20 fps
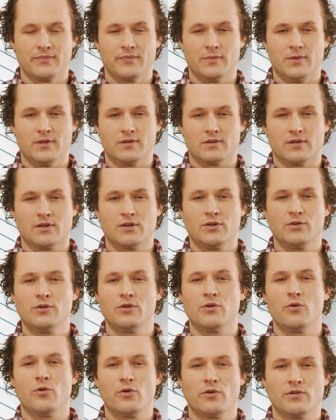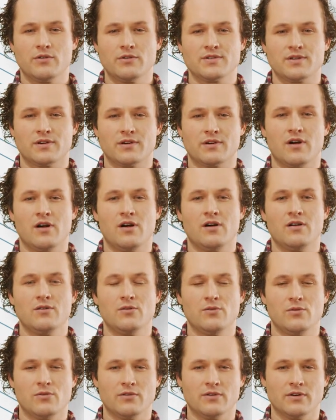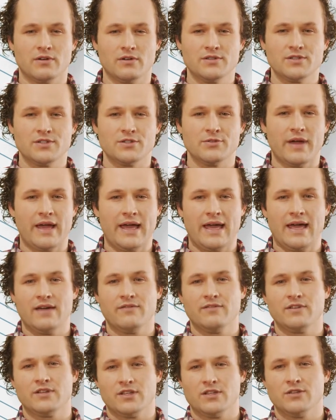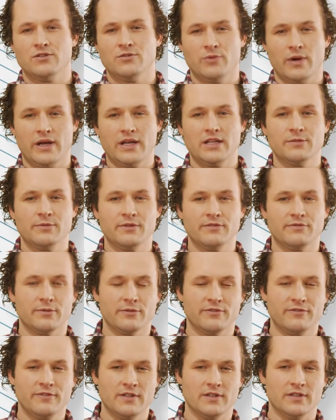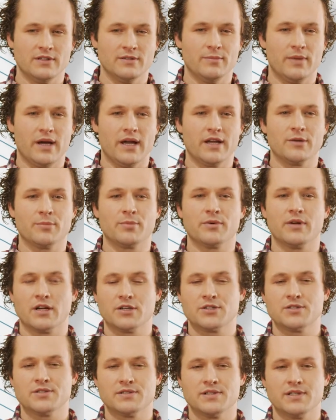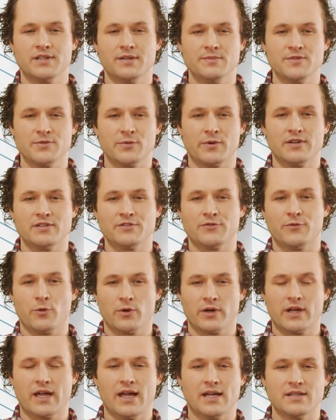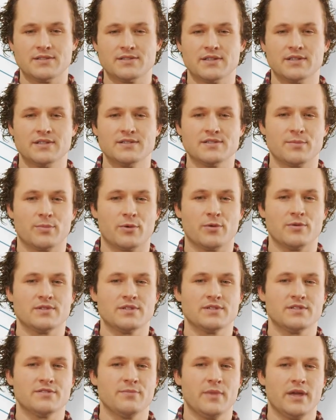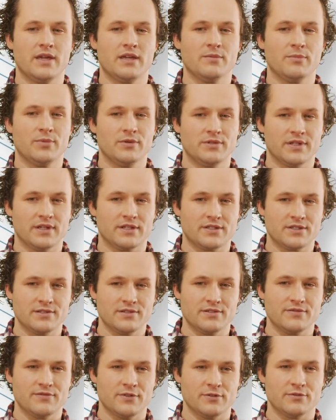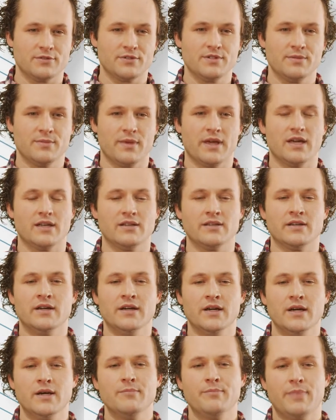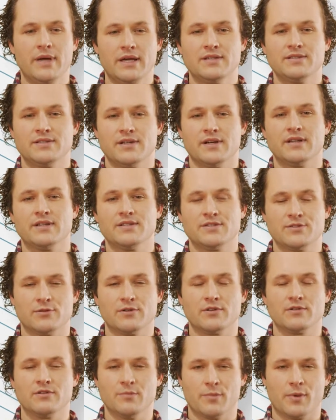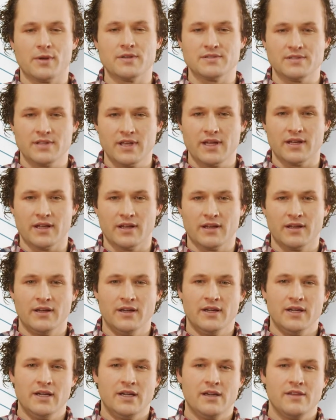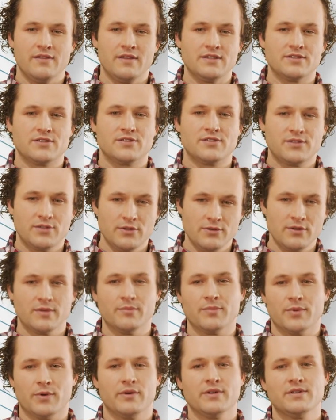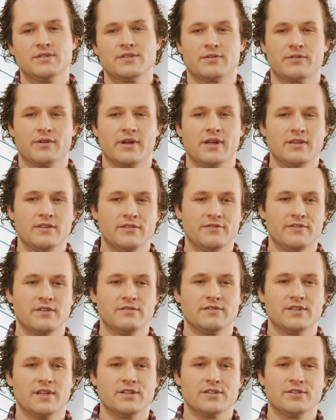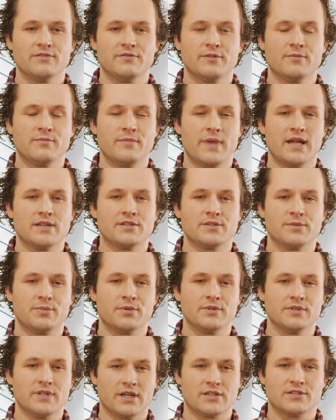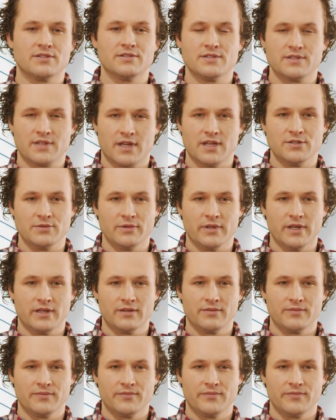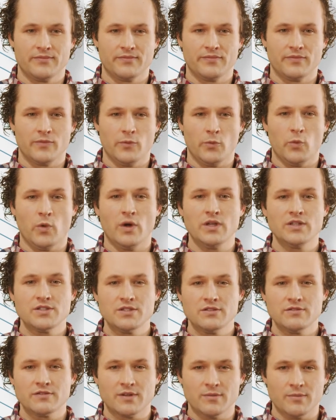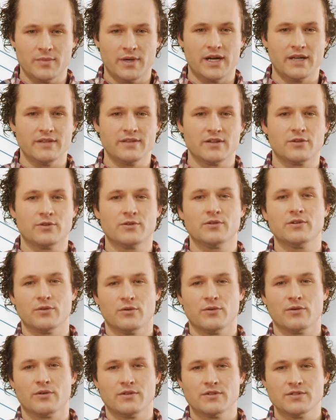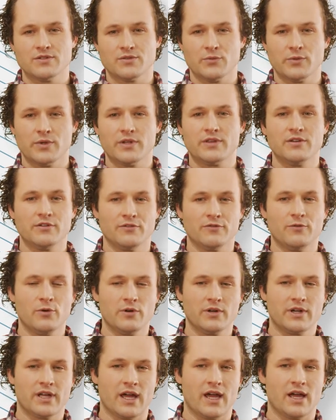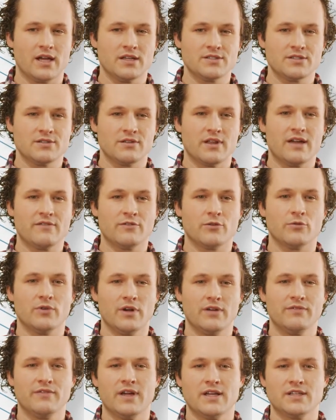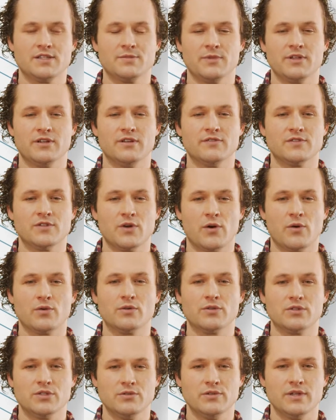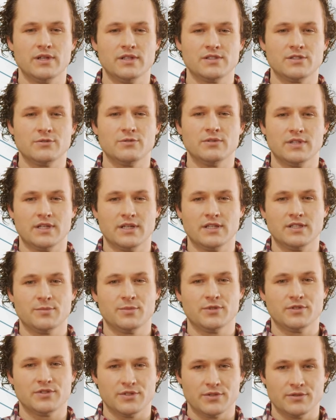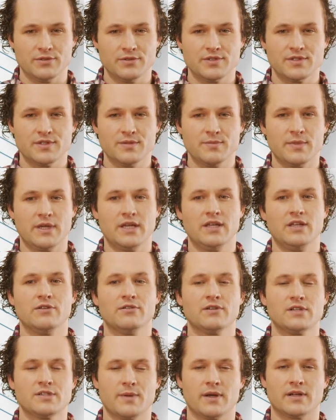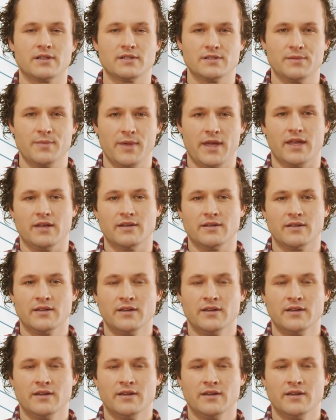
Well, current orders are all orders you have in queue waiting to be fulfilled by your production teams, whereas forecasting is the process of making predictions of future demand based on historical and present data. These two components create the foundation for master production scheduling. Once you've combined the current orders with your forecast, you'll have a rough estimate of total units you will need to produce to meet your expected demand.